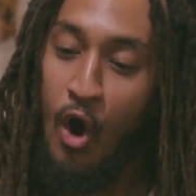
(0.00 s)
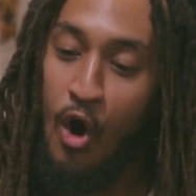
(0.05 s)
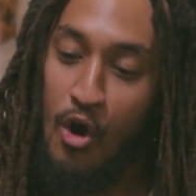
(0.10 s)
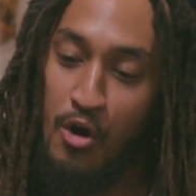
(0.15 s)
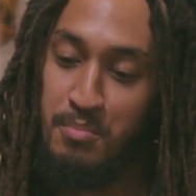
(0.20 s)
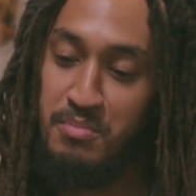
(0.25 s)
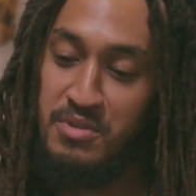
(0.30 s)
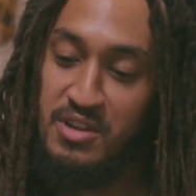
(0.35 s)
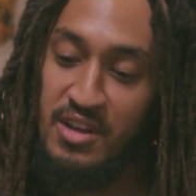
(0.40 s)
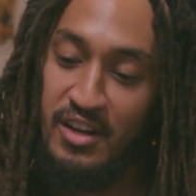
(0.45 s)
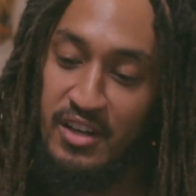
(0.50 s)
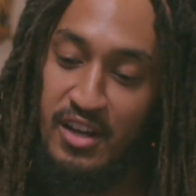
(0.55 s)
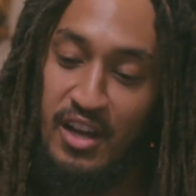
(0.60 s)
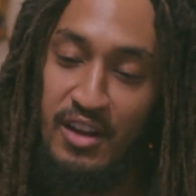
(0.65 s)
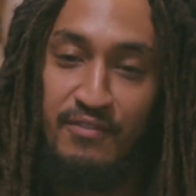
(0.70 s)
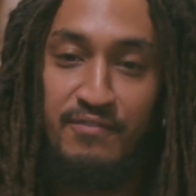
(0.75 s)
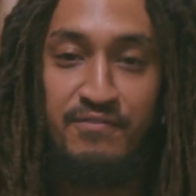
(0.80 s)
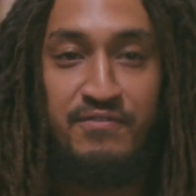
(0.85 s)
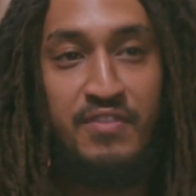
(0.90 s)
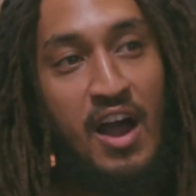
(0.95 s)
army, I
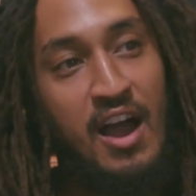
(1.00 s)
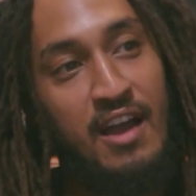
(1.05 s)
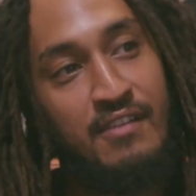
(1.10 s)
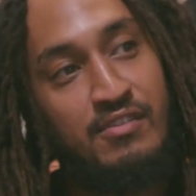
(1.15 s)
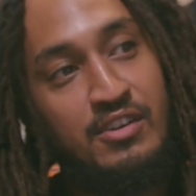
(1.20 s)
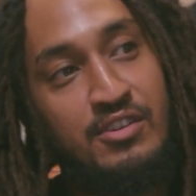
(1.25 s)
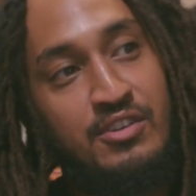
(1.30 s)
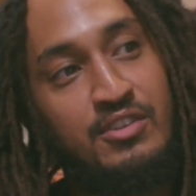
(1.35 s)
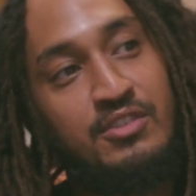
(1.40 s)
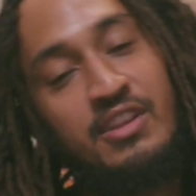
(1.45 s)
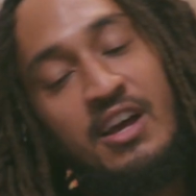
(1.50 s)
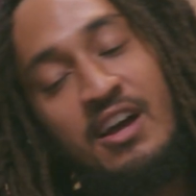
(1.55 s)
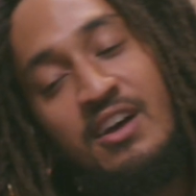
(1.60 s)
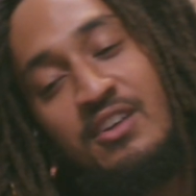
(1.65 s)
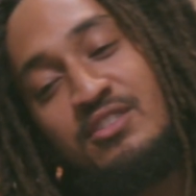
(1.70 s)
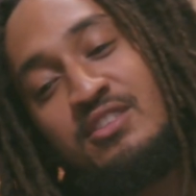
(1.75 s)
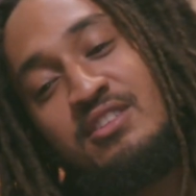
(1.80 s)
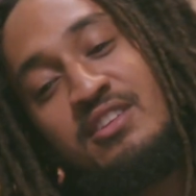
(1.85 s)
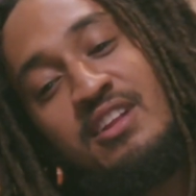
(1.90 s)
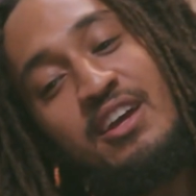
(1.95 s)
got
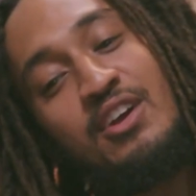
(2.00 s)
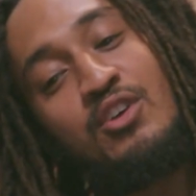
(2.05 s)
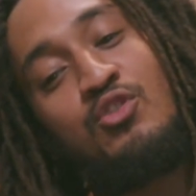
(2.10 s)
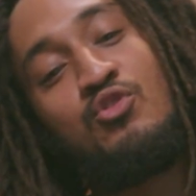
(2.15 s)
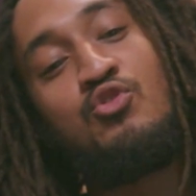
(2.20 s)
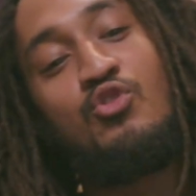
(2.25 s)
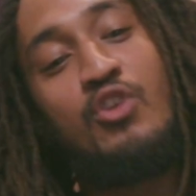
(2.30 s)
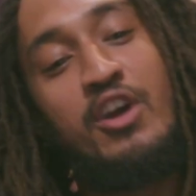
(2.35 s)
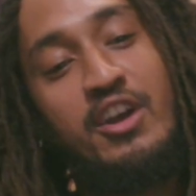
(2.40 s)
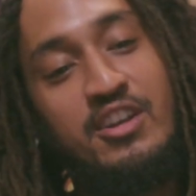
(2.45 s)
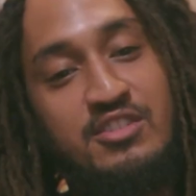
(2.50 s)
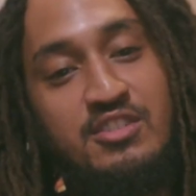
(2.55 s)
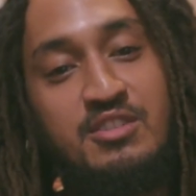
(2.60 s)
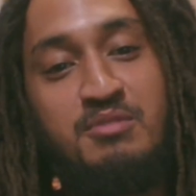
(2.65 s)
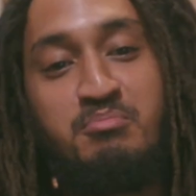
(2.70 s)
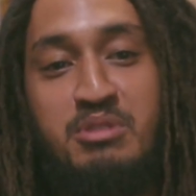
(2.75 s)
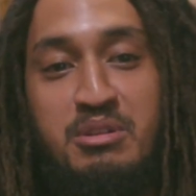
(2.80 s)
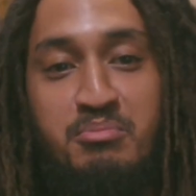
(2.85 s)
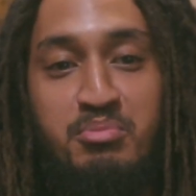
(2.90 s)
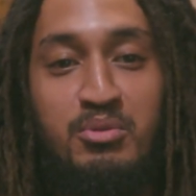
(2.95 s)
500,000 like
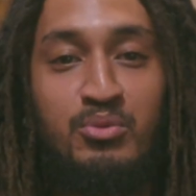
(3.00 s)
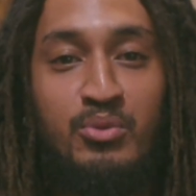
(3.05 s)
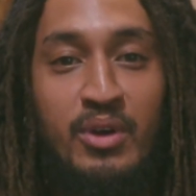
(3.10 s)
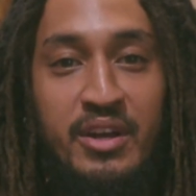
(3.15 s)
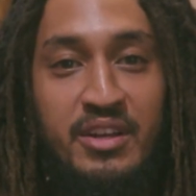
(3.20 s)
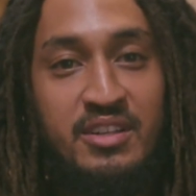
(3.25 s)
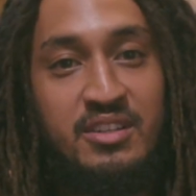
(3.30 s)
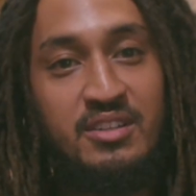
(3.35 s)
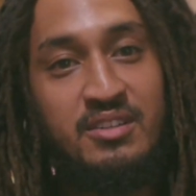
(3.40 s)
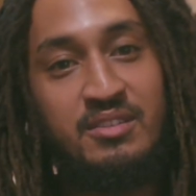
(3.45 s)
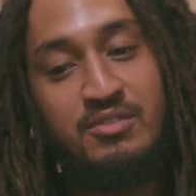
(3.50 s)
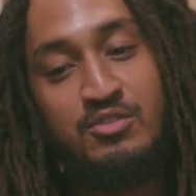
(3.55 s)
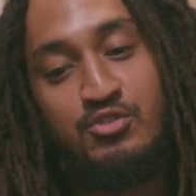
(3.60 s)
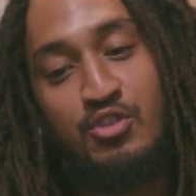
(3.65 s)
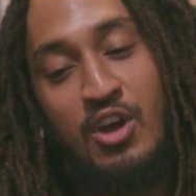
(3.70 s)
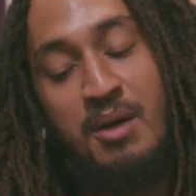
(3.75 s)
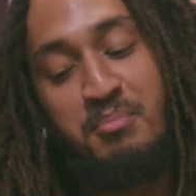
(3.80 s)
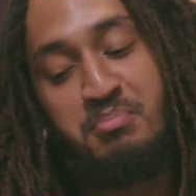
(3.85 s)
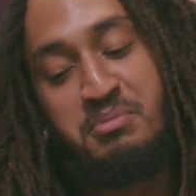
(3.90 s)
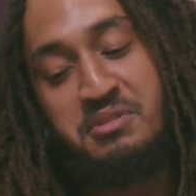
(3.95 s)
crazy people ready to
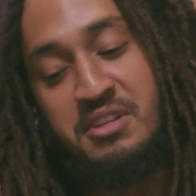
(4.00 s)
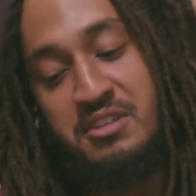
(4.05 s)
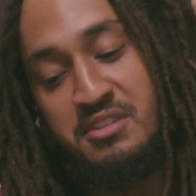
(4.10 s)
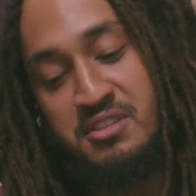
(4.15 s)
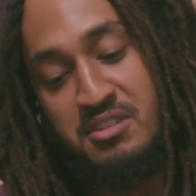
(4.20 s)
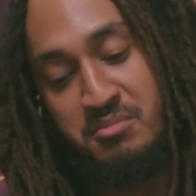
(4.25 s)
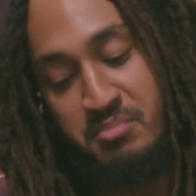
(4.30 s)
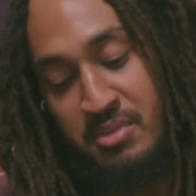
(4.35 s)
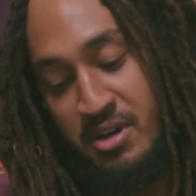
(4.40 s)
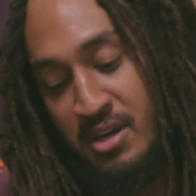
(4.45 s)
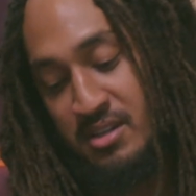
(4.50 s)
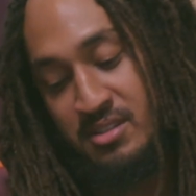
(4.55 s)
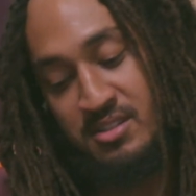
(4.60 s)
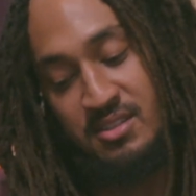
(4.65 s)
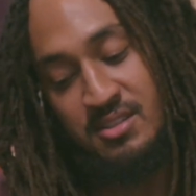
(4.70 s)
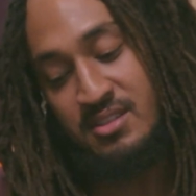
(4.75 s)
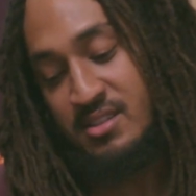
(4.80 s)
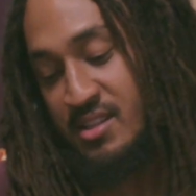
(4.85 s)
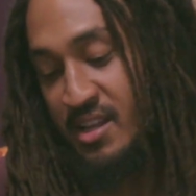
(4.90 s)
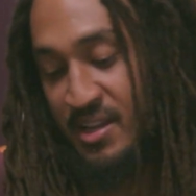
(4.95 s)
drop
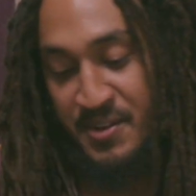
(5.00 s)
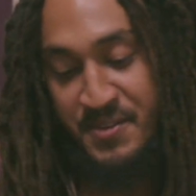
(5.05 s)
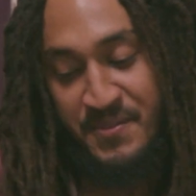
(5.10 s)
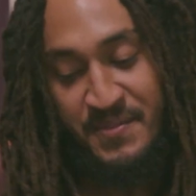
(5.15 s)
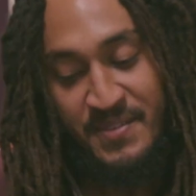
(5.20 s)
$60. It's like,